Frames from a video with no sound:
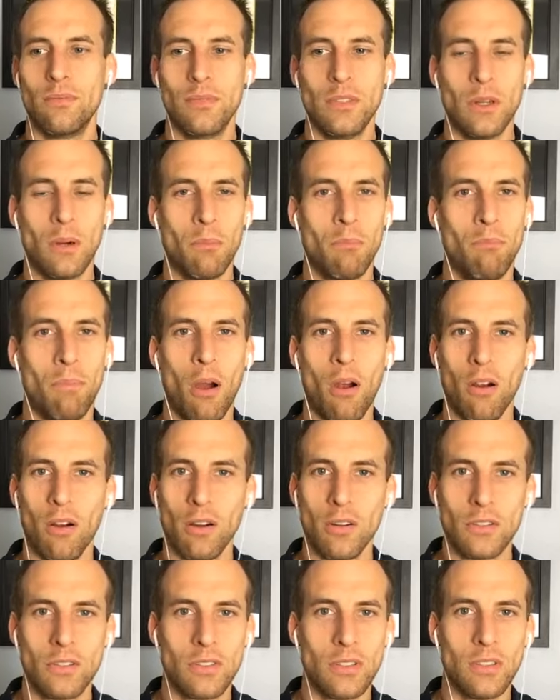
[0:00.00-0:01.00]
you know,
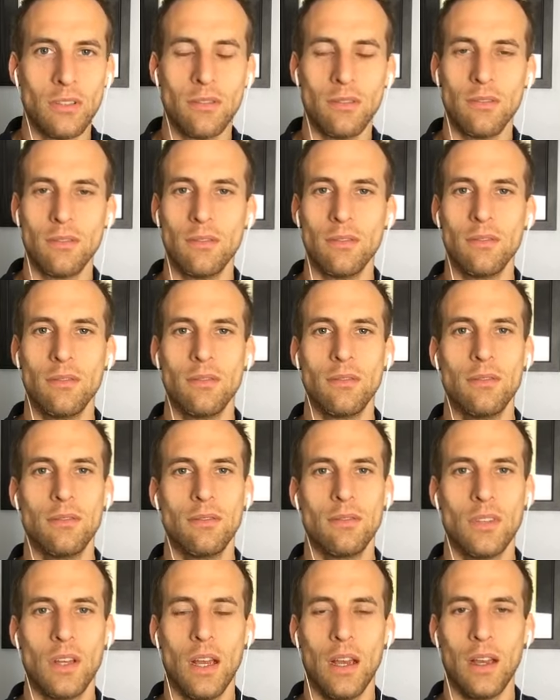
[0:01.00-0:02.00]
bars
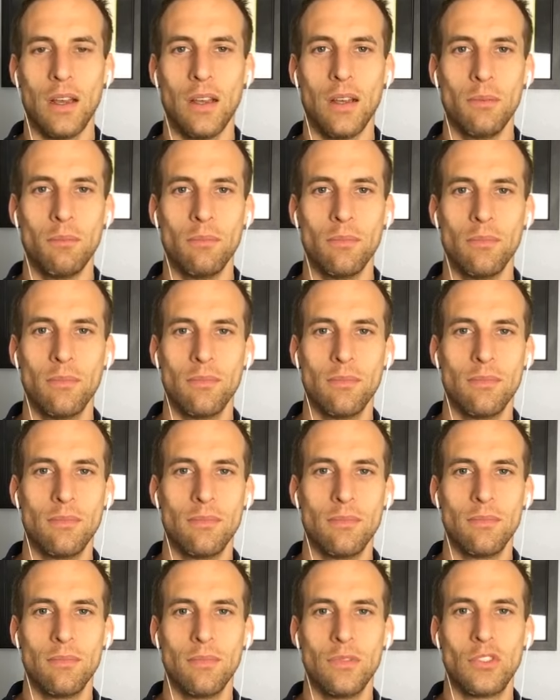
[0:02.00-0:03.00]
and um,
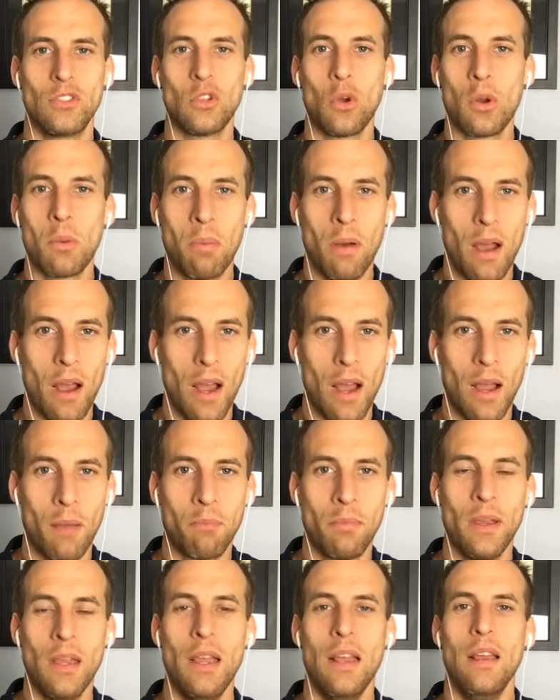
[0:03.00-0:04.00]
soda
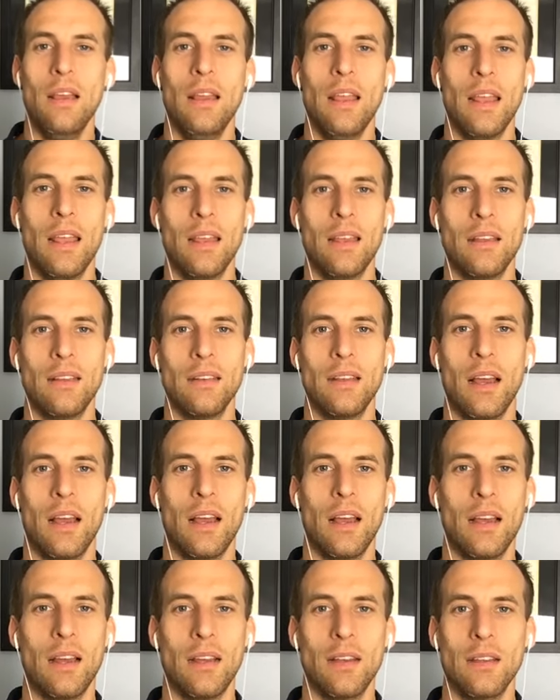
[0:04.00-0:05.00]
pop and,
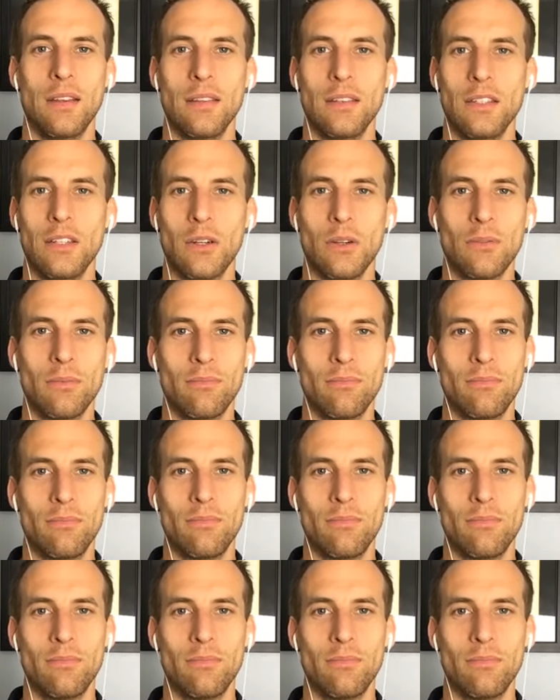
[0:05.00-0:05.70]
uh, you know,